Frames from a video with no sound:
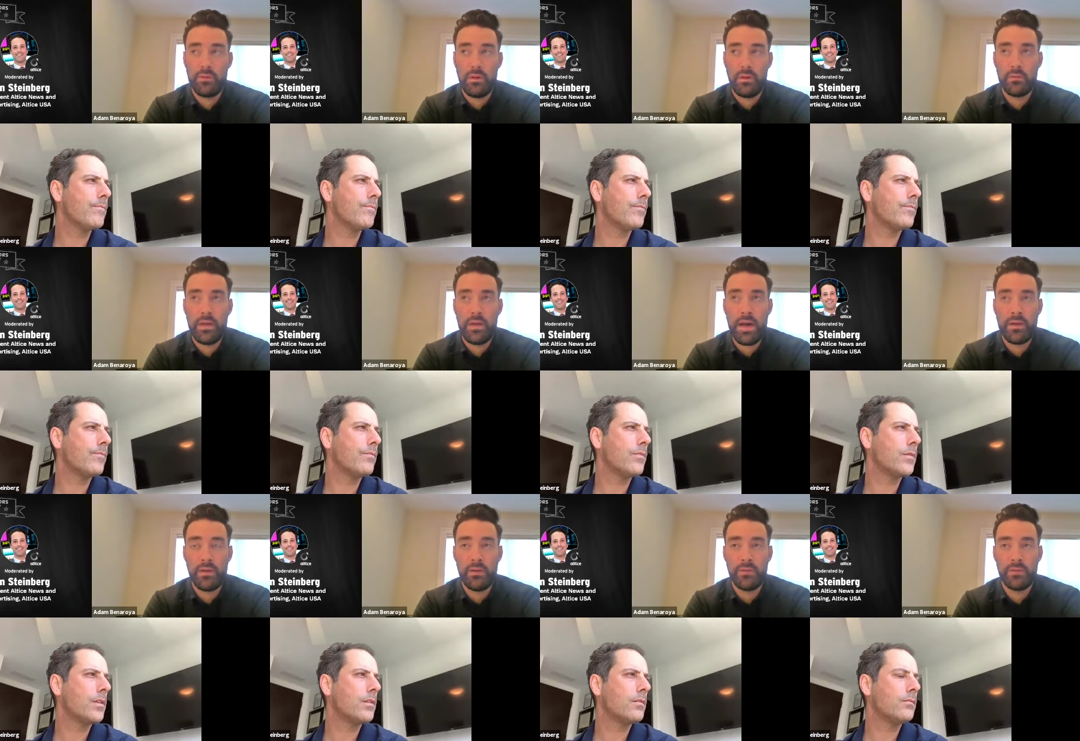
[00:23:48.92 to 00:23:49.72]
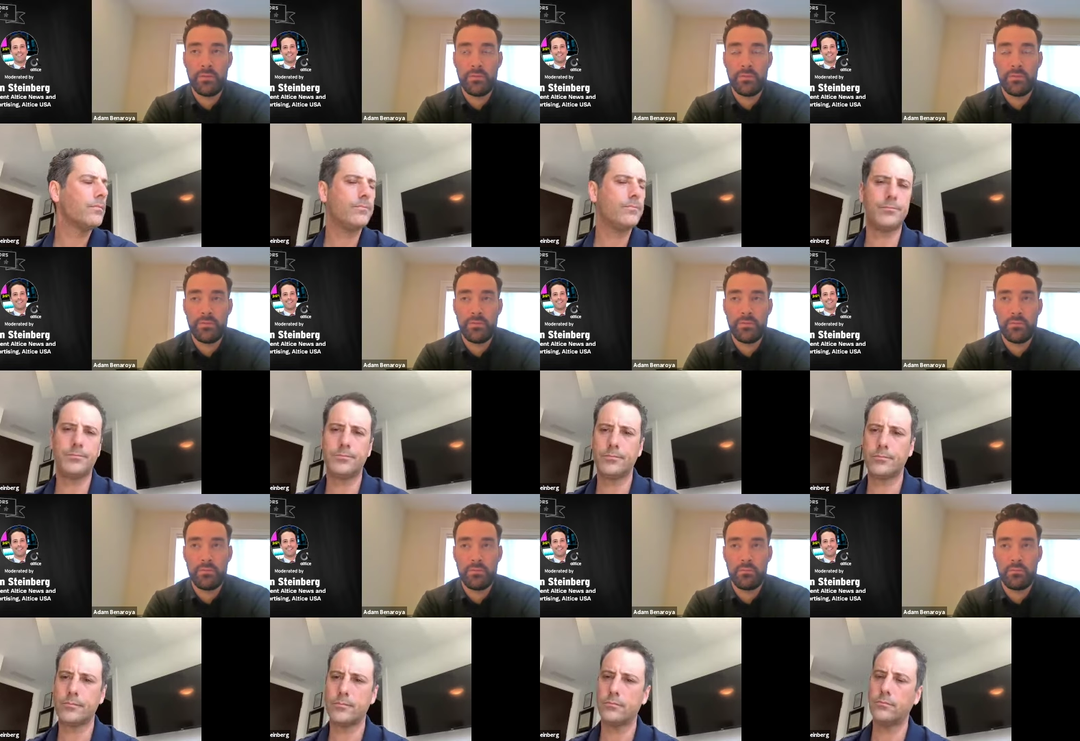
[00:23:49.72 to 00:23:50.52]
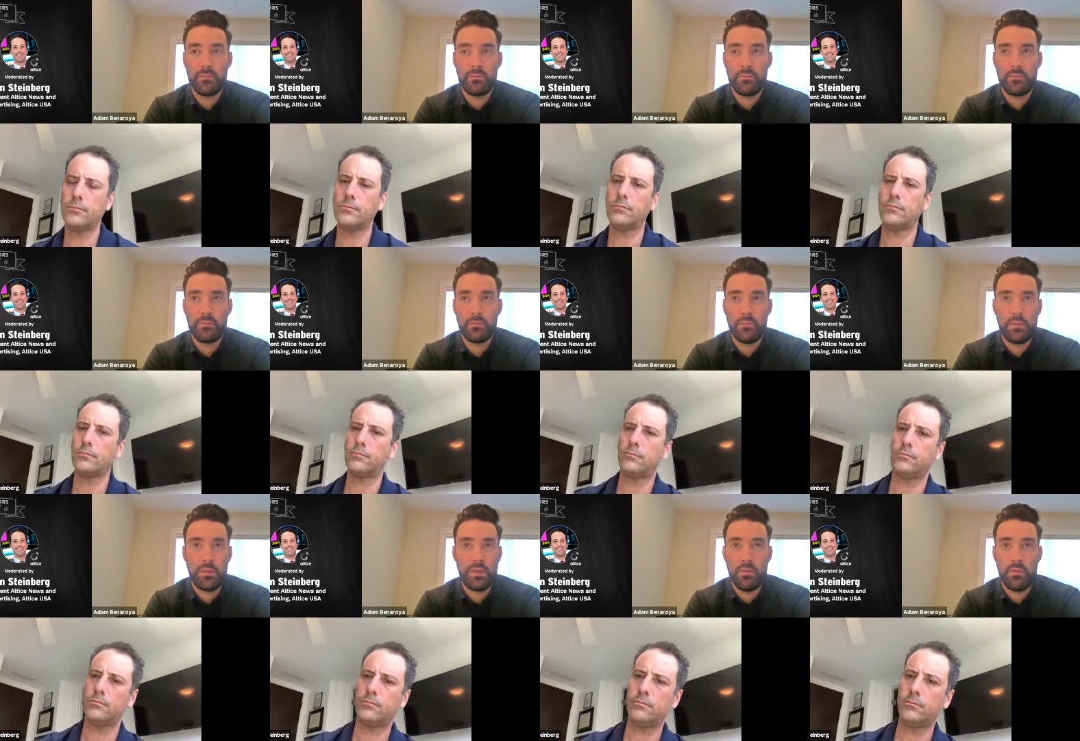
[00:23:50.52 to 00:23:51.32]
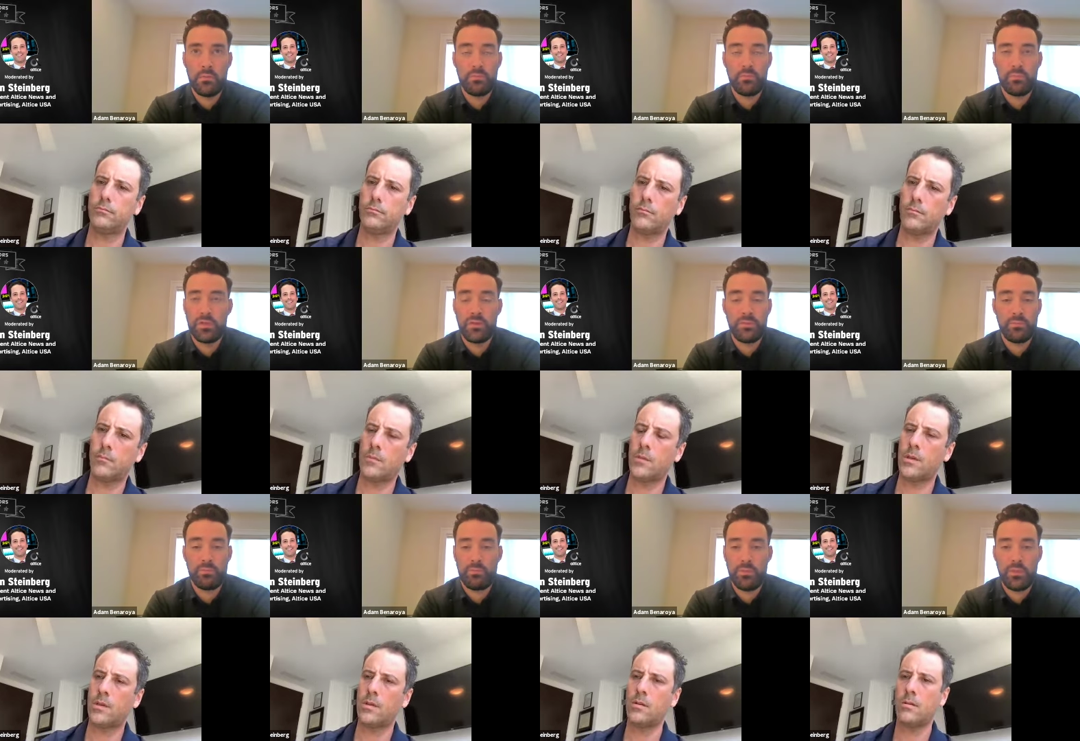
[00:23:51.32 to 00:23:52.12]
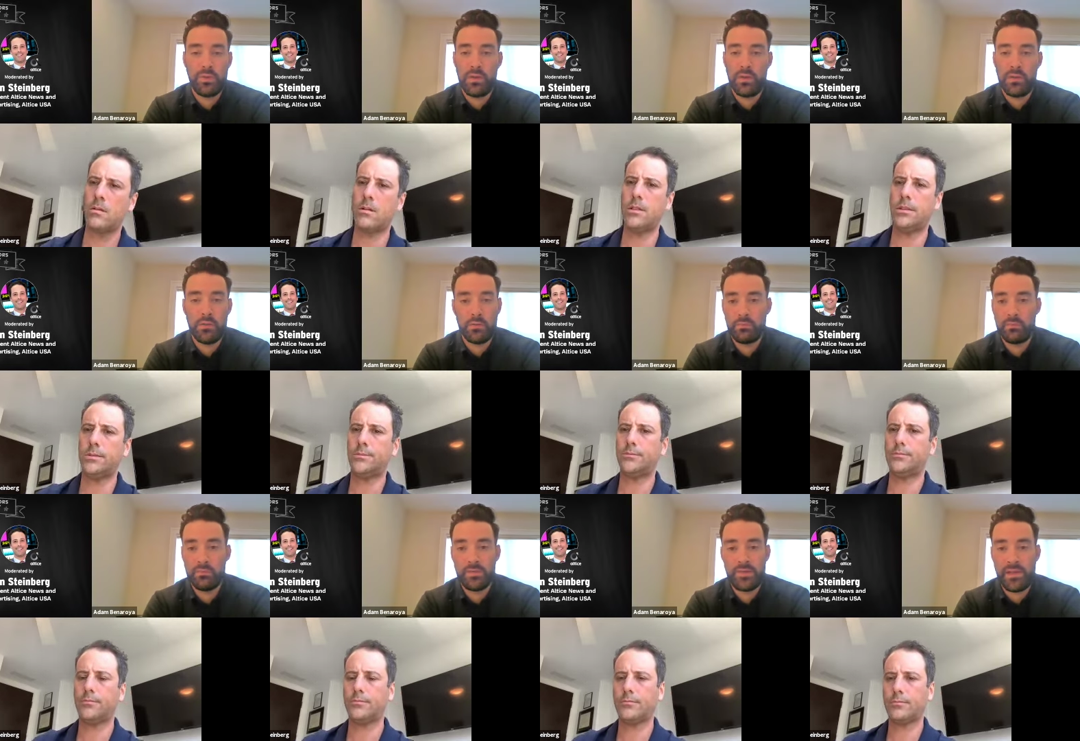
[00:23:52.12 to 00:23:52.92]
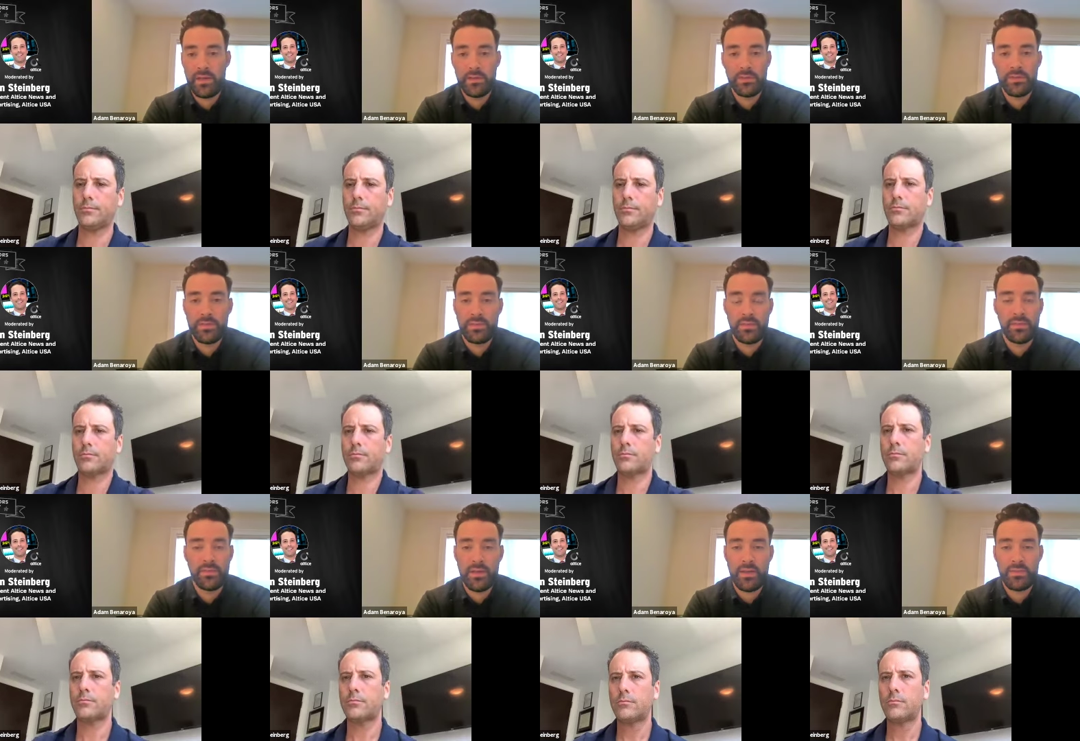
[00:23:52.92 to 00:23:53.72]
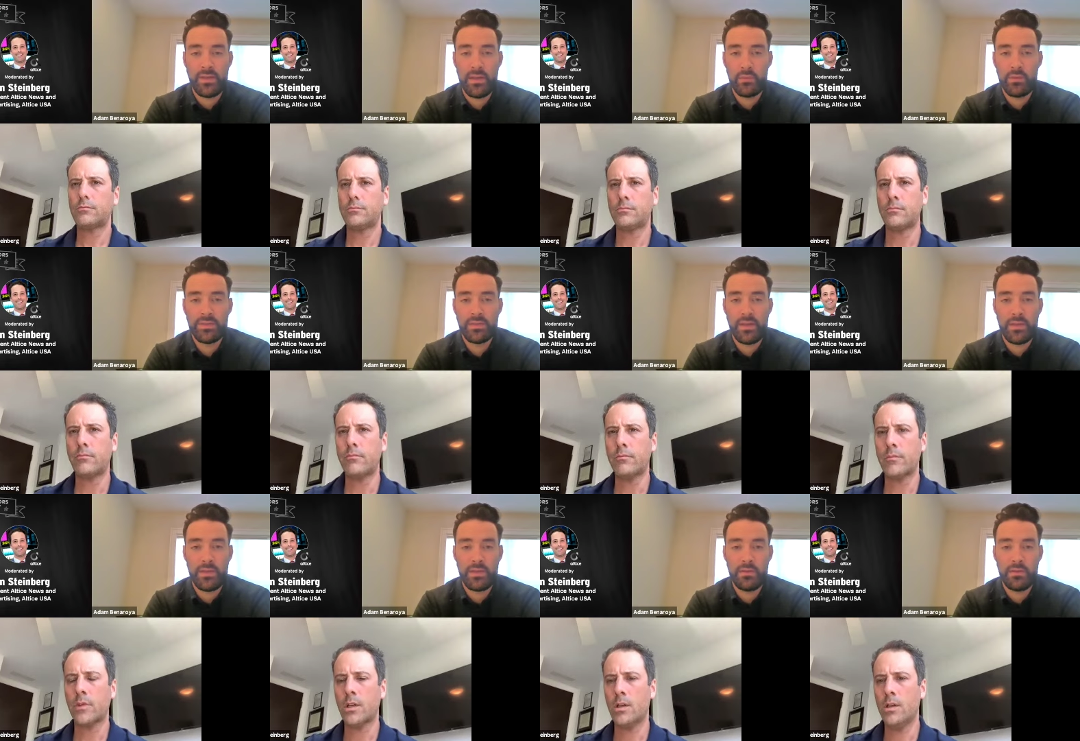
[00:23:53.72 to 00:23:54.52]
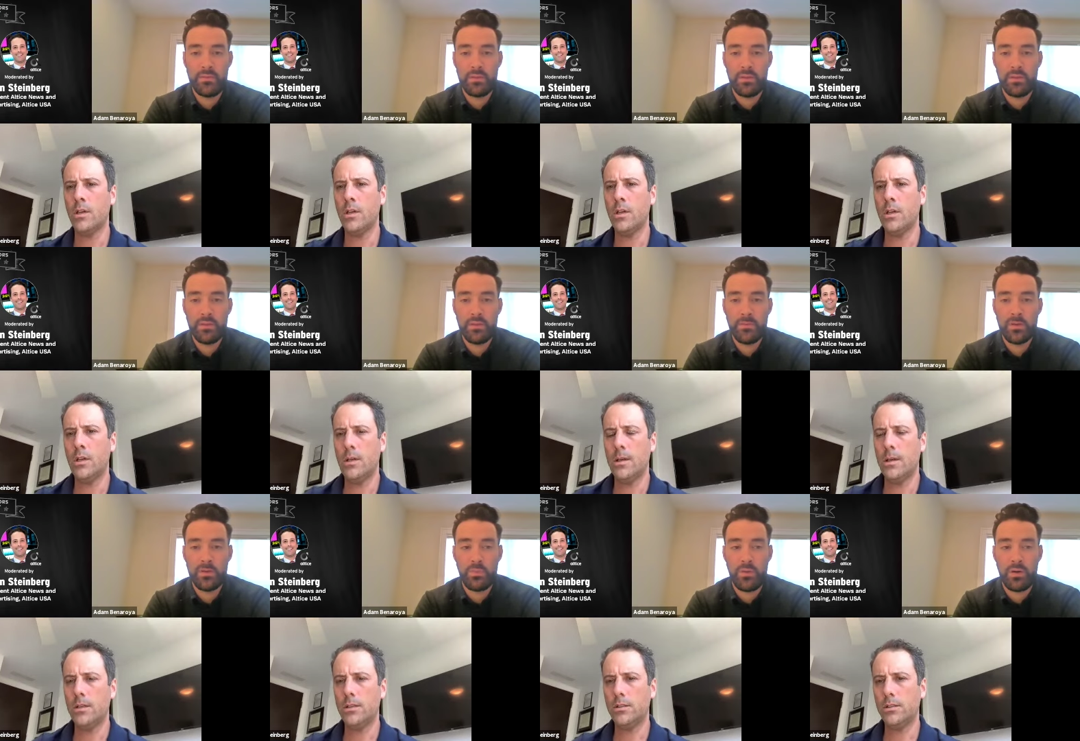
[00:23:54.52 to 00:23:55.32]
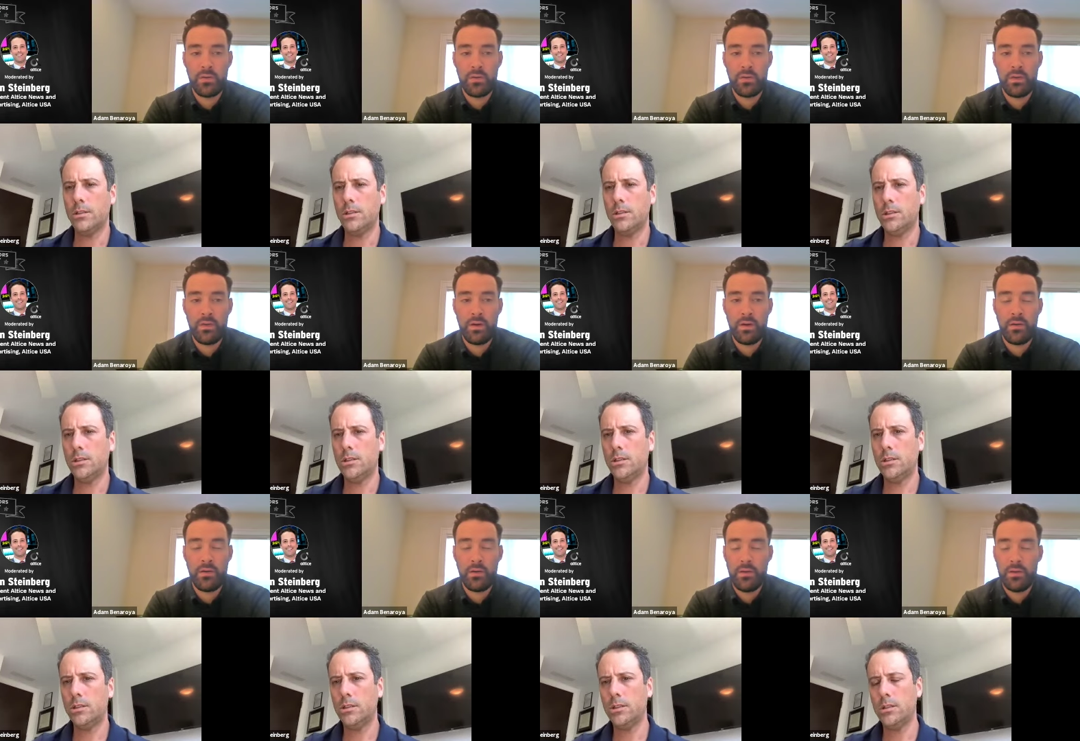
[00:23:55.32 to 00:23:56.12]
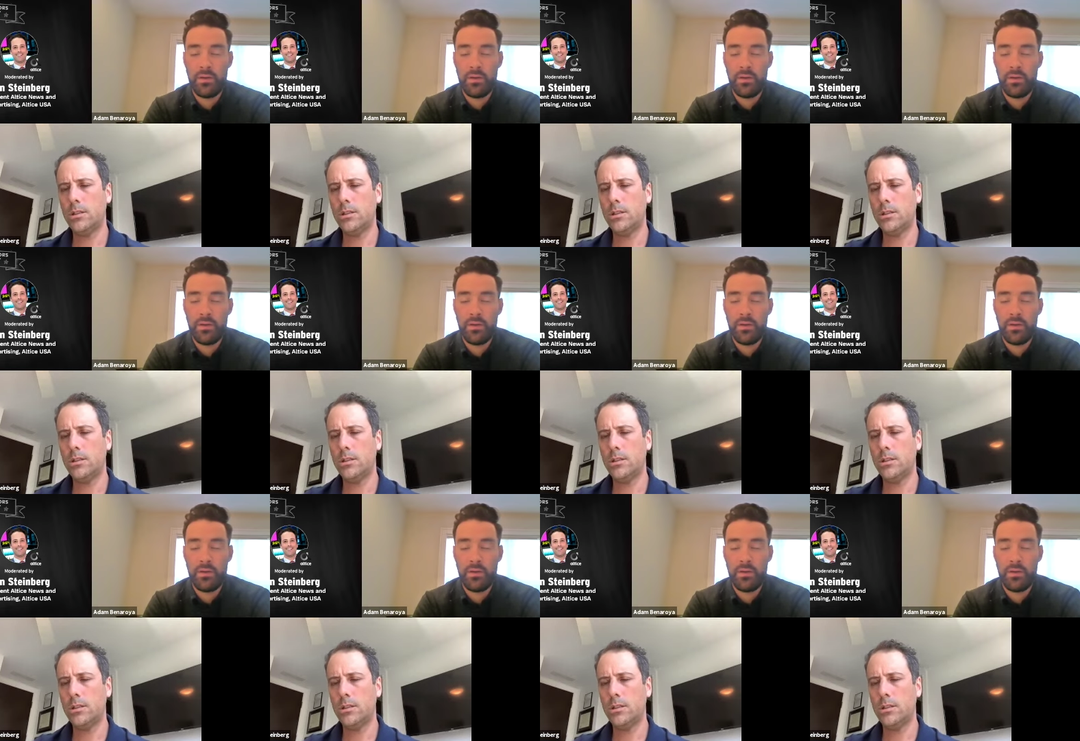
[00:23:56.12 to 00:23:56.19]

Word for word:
Speaker 1: a lot of you know just pure sales success that we're seeing in the in the first part of the year.